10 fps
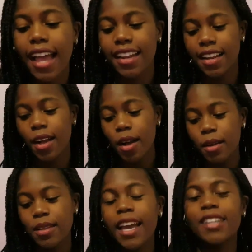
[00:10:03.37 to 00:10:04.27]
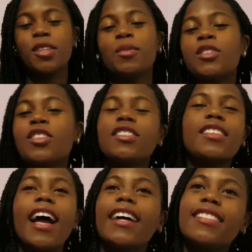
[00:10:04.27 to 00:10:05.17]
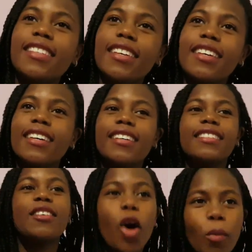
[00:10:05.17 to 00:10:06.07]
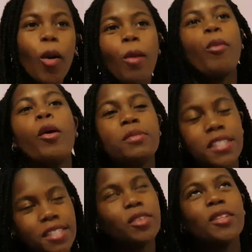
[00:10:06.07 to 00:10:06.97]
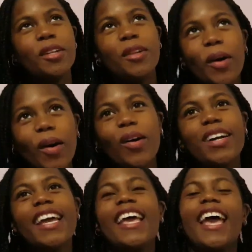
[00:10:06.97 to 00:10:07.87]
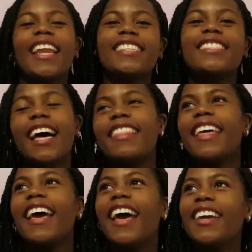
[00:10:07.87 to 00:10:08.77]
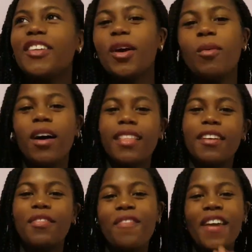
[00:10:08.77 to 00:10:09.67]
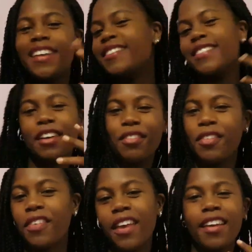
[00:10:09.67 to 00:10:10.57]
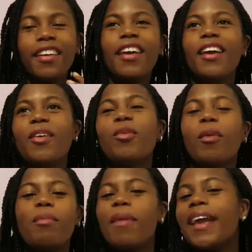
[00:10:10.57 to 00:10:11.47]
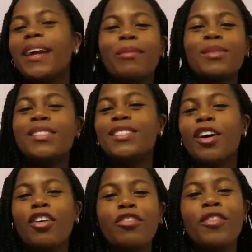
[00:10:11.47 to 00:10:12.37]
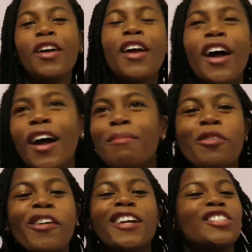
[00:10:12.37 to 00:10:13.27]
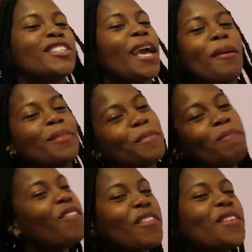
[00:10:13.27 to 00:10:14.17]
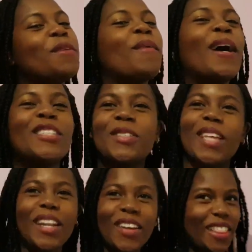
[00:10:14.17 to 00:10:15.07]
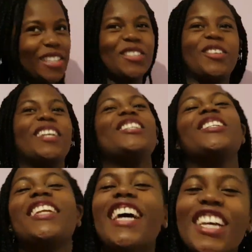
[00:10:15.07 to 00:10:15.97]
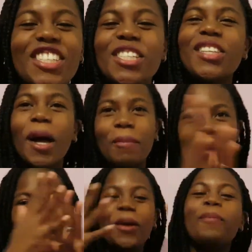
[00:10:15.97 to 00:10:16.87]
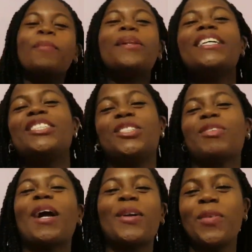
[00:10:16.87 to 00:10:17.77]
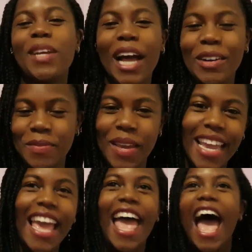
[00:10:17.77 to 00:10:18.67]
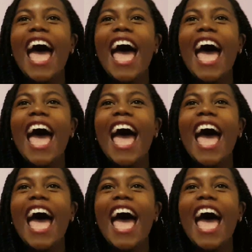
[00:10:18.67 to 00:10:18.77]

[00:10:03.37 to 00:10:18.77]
And yeah, so we just had to hop to sit on the log, and I sat there, you know, while they fixed everything, all my makeup and stuff. Maria just kept faffing about. She was like, look at this creation. She's like made a complete drag queen out of me.